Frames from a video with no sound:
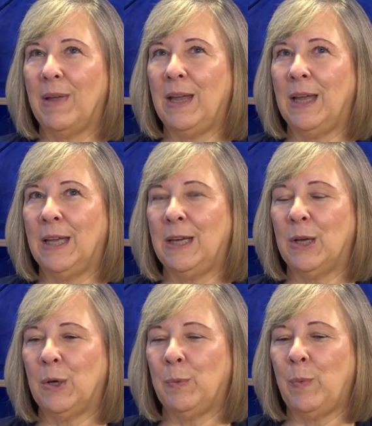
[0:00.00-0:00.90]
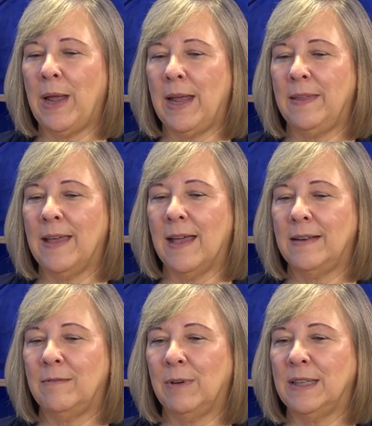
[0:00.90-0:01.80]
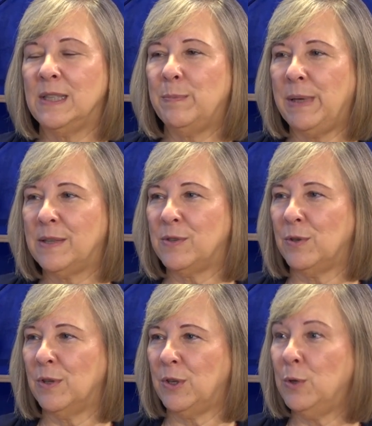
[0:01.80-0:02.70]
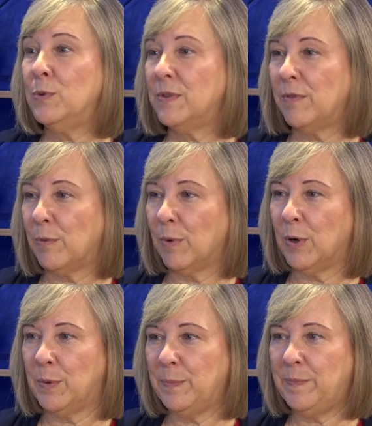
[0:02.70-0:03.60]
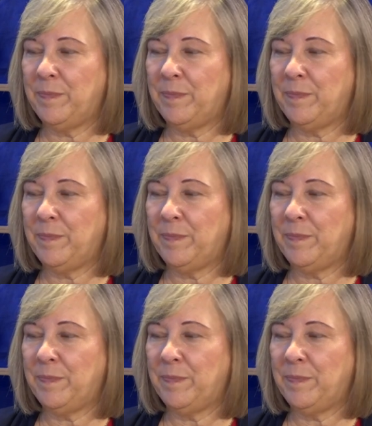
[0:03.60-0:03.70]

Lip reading: in a way that really speaks to the use of the room.